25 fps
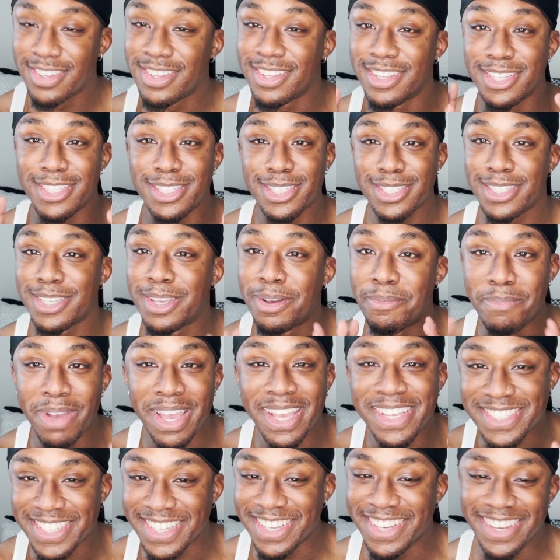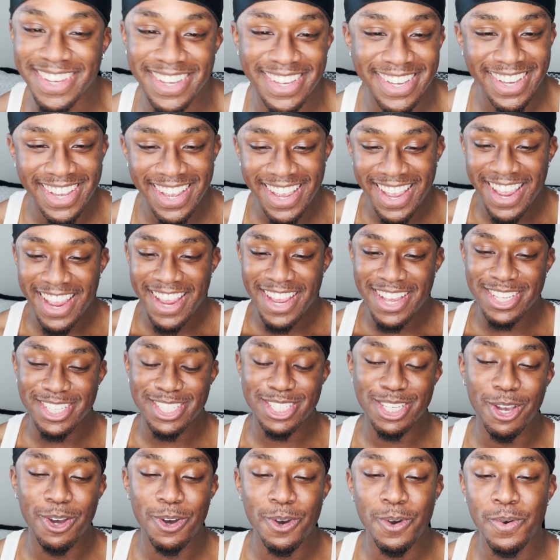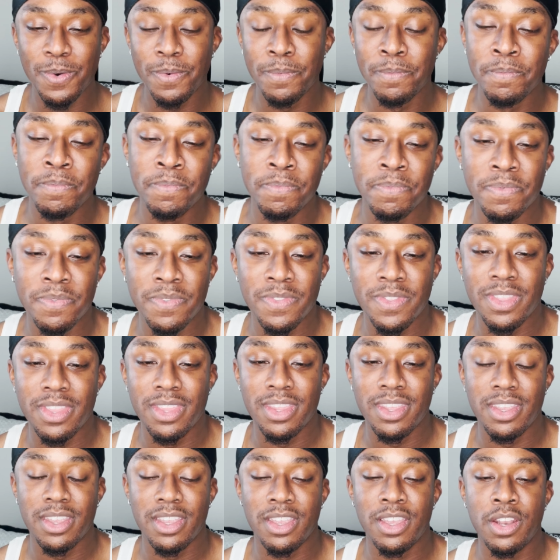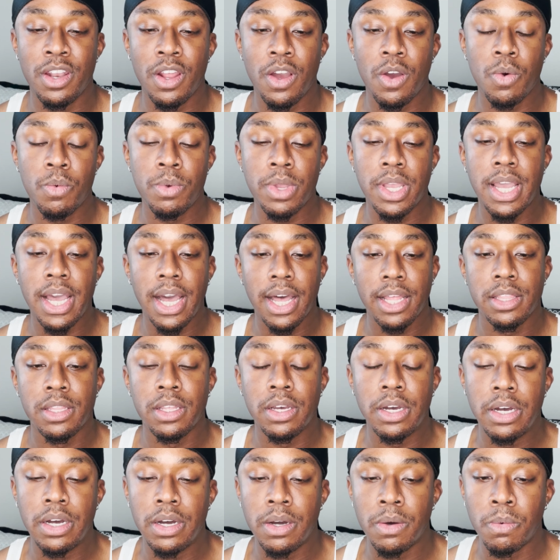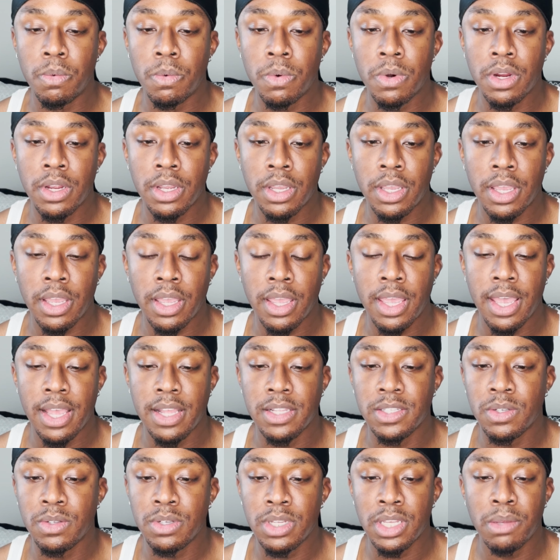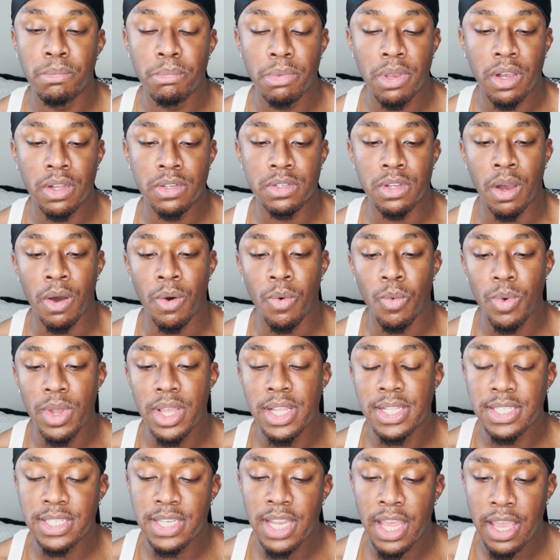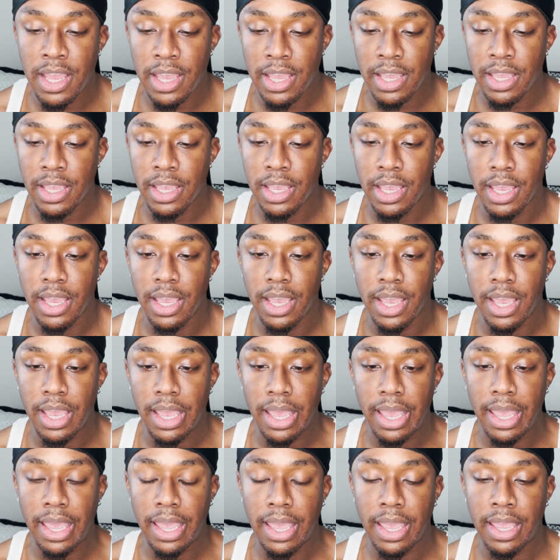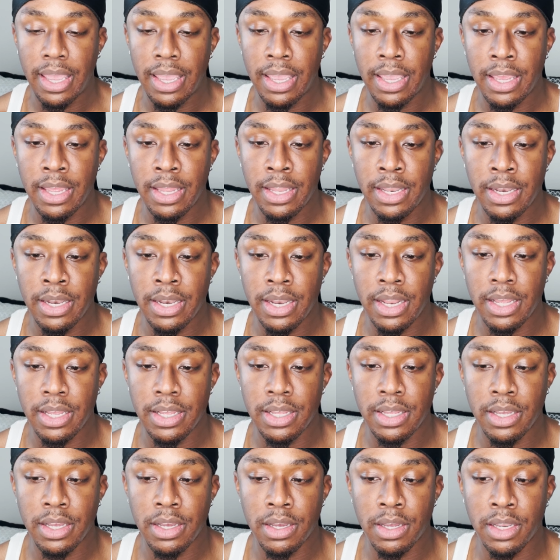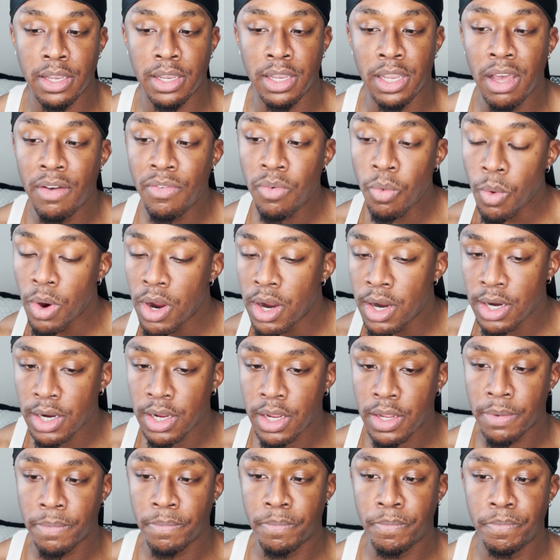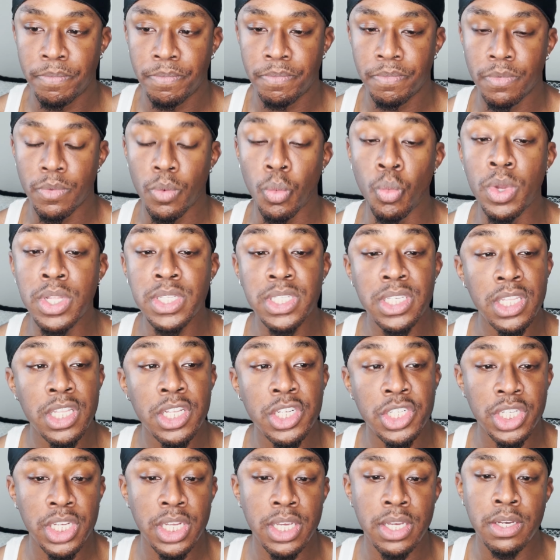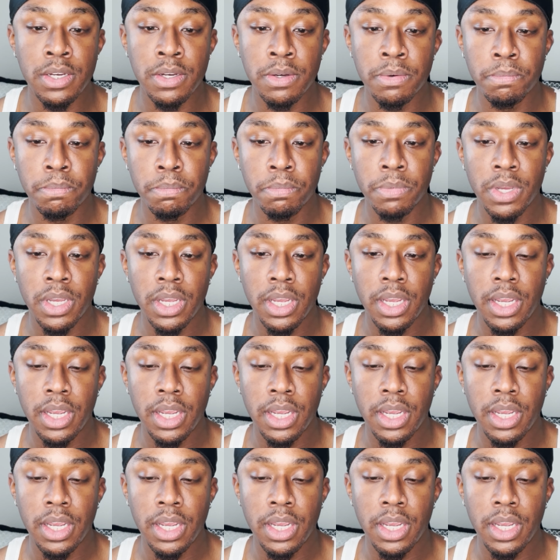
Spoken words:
it's amazing. So, you know, we got the work canceled emailed on Wednesday and left work, went to the gym,